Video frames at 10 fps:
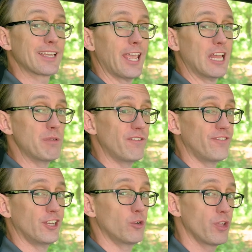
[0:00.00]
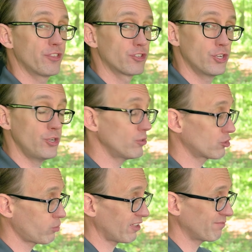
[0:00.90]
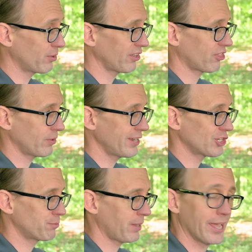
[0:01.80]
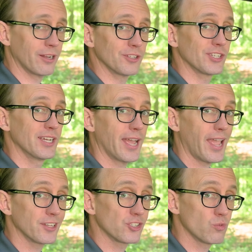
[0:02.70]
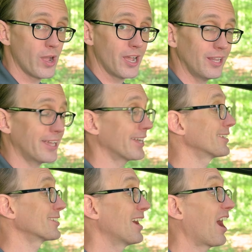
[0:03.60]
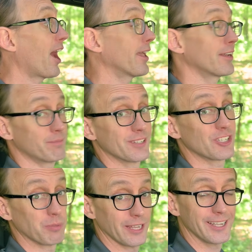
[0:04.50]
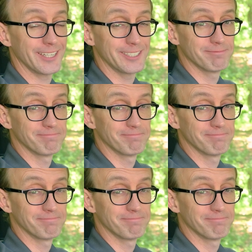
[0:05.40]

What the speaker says: can be fitted with 2 12.3-inch panels as well as a head-up display.